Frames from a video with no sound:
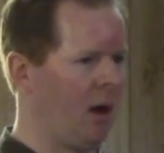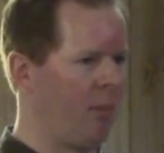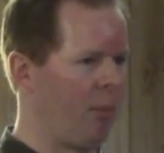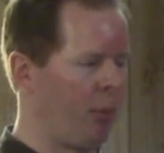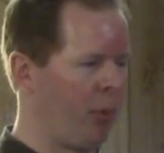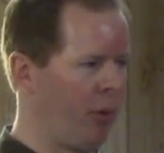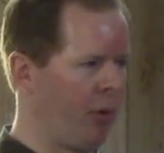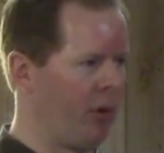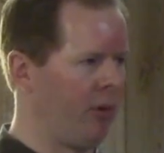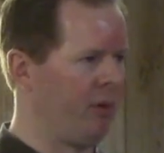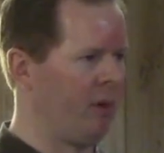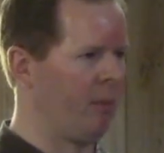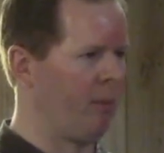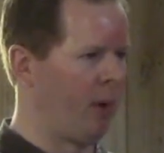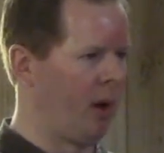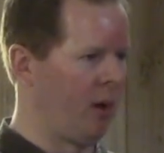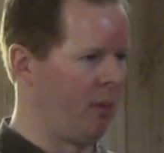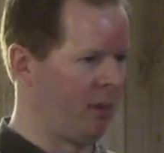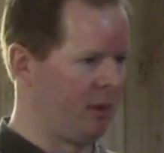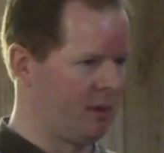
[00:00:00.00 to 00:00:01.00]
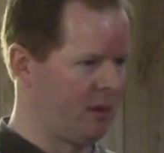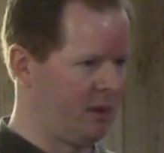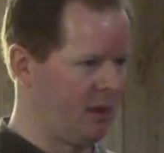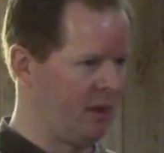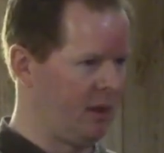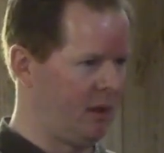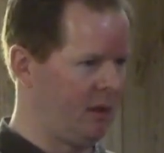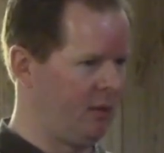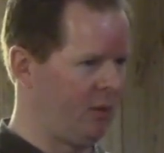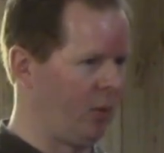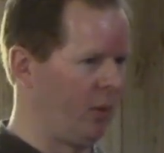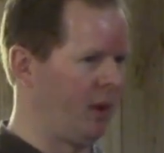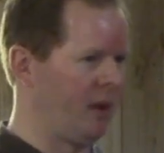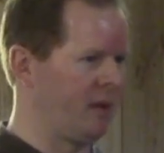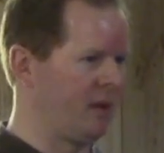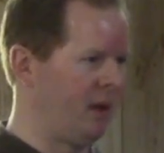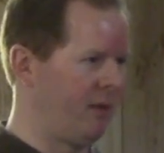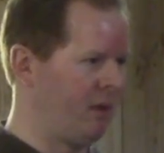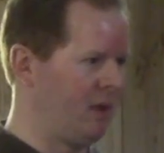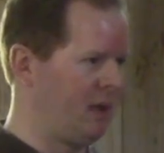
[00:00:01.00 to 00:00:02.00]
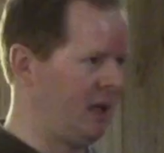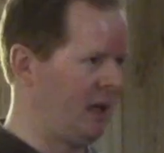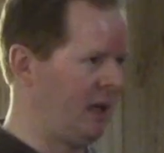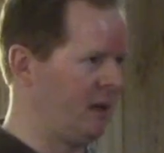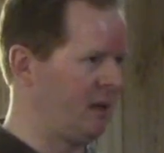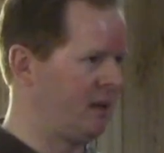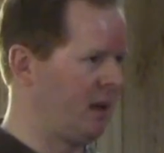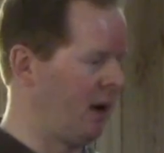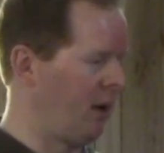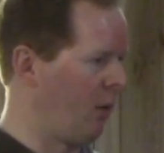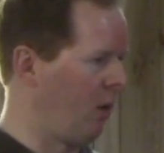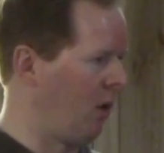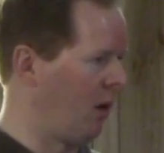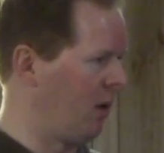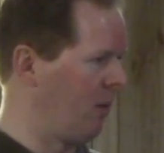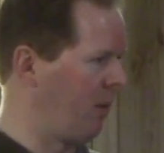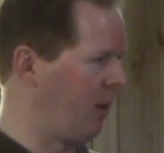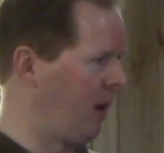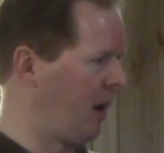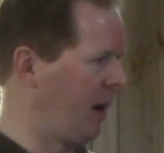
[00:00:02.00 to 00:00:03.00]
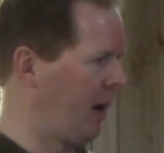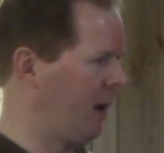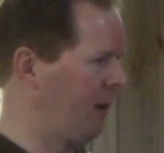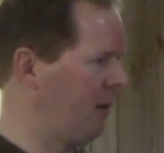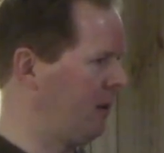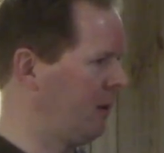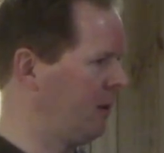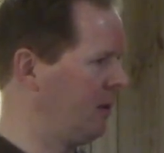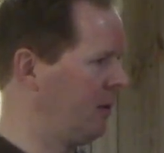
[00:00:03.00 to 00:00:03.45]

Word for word: approved and published the twenty seventeen State Water Plan,